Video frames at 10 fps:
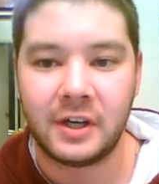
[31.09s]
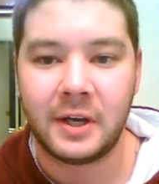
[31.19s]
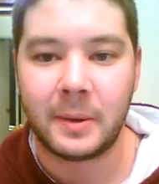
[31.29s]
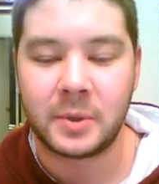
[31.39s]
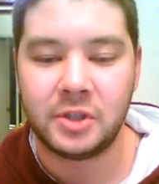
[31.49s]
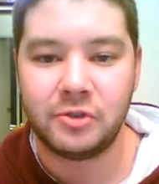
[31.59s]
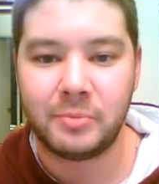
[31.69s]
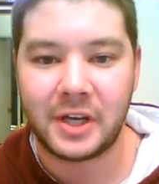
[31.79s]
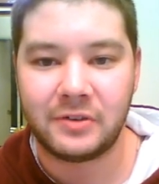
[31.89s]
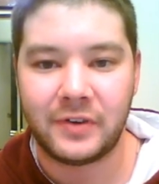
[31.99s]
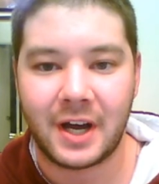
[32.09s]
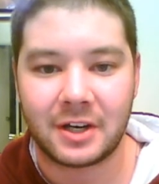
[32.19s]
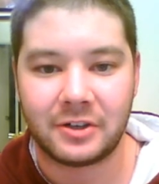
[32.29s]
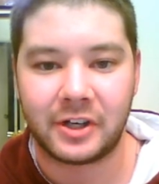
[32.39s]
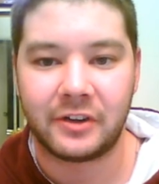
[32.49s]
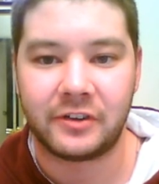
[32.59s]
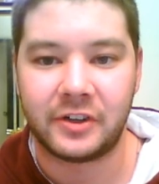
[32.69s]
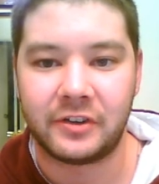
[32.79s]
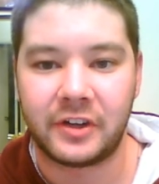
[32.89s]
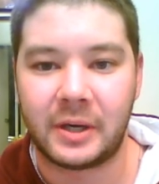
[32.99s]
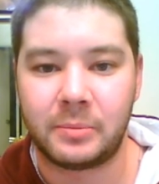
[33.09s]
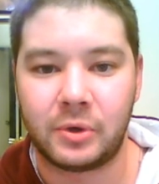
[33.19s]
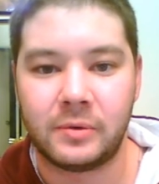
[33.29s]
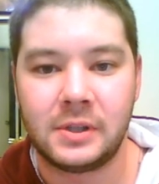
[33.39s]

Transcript: I'm going to use manufacturing as the example.